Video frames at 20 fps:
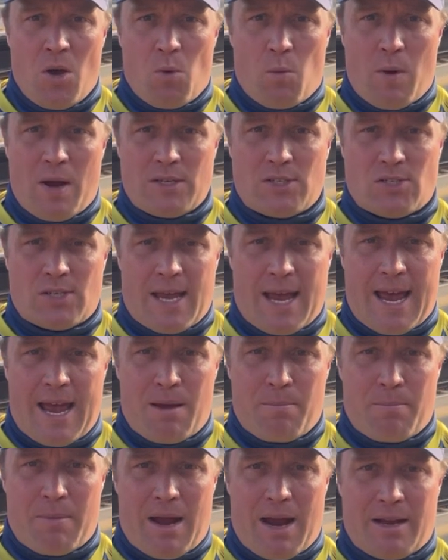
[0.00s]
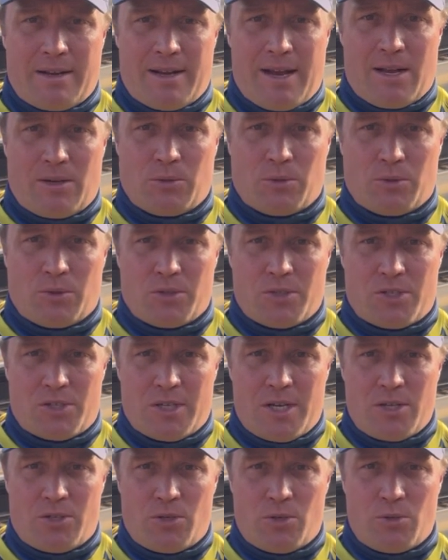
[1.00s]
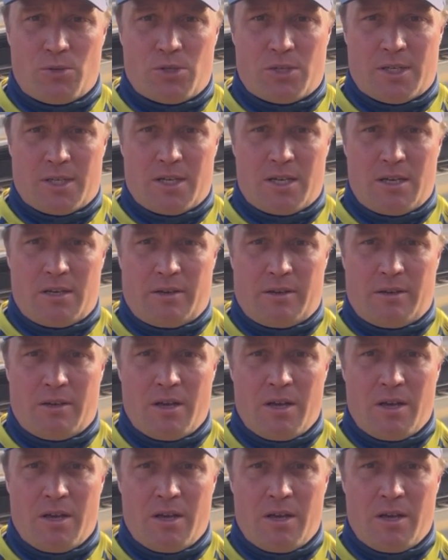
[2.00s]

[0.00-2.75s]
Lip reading: West Ham, and then on the C2C